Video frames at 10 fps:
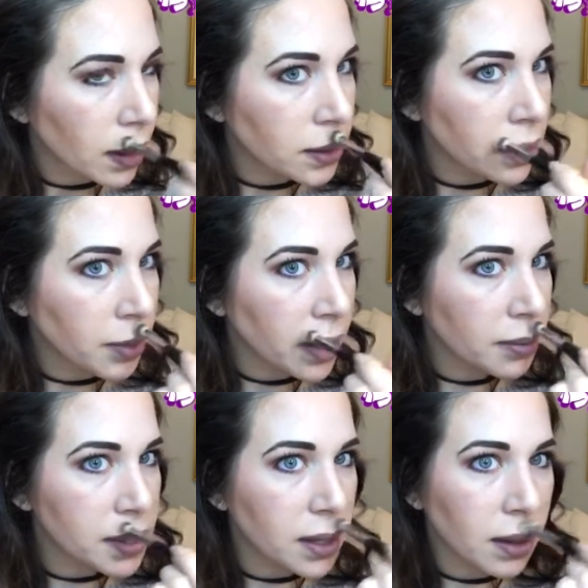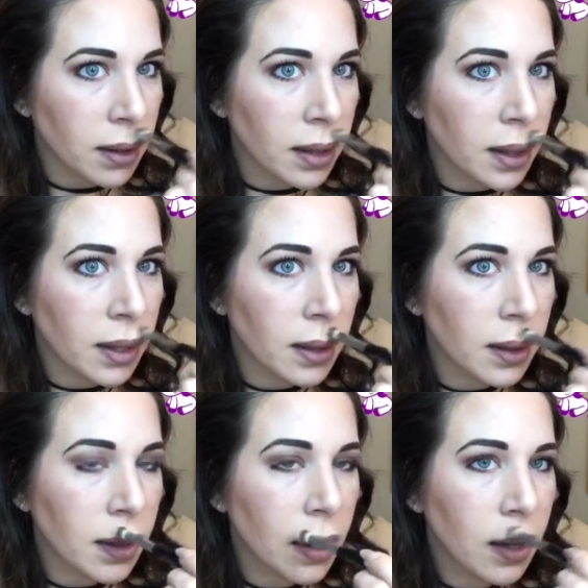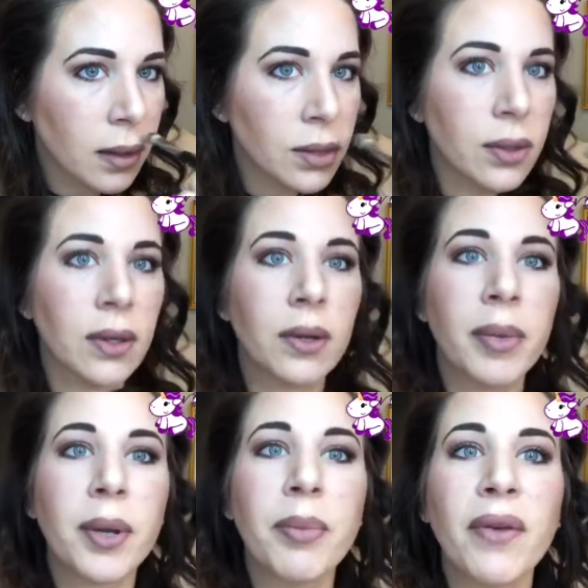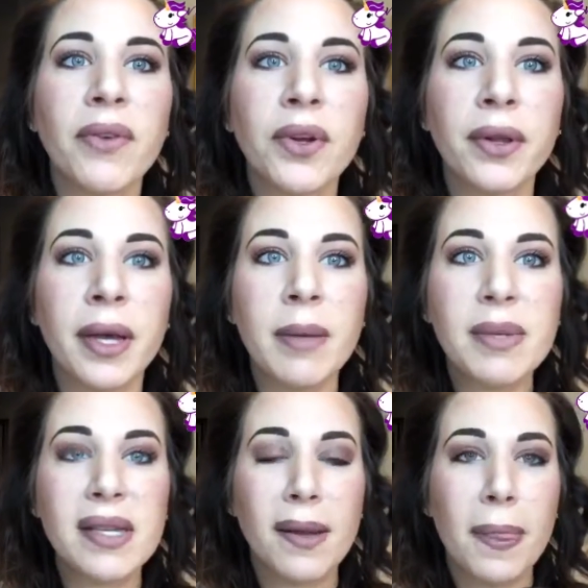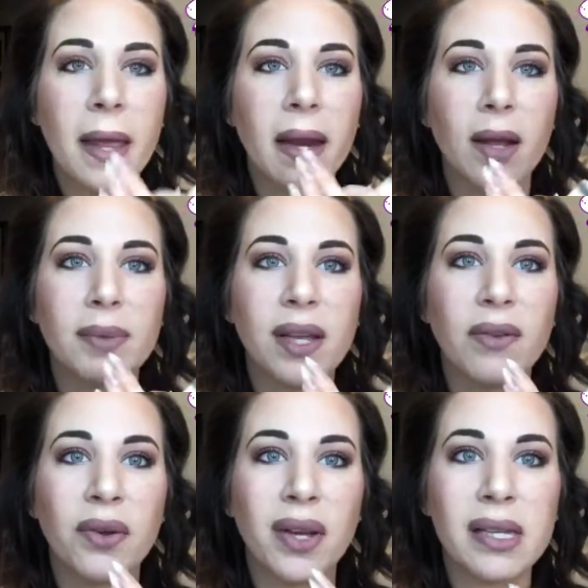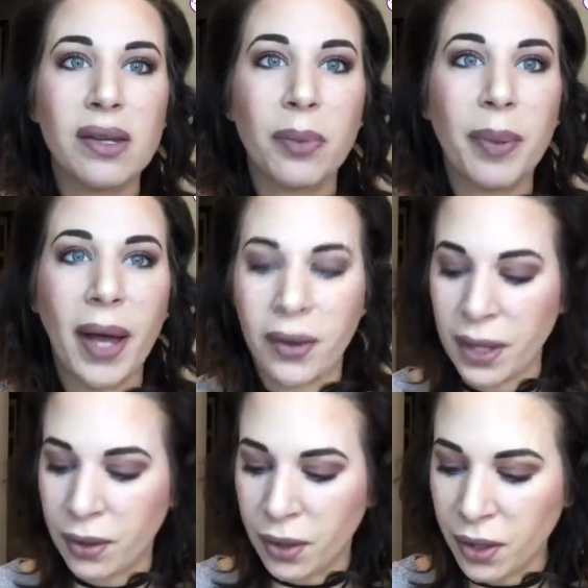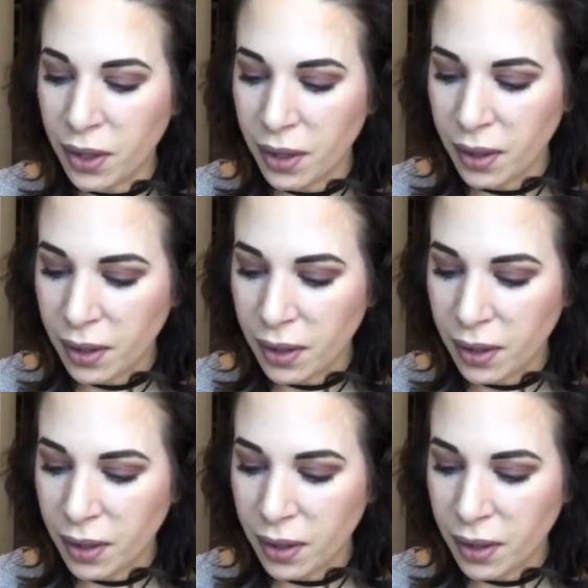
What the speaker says: I did my lipstick already. Do a little bit above your lips. That helps give you a nice little pouty look.